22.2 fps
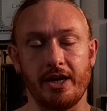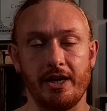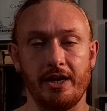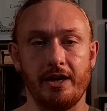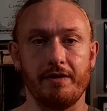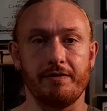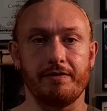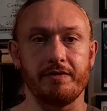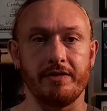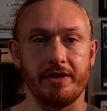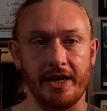
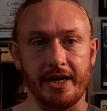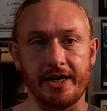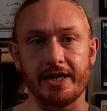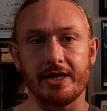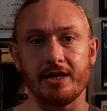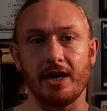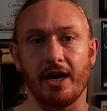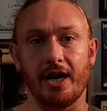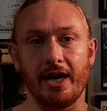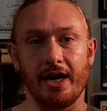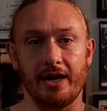if they
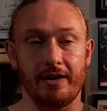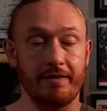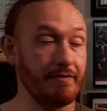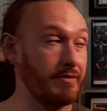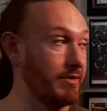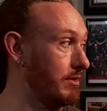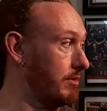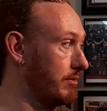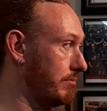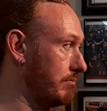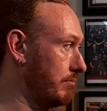did not
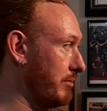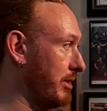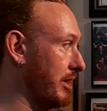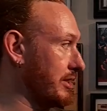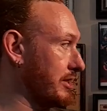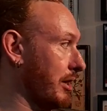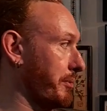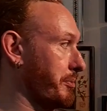have the means,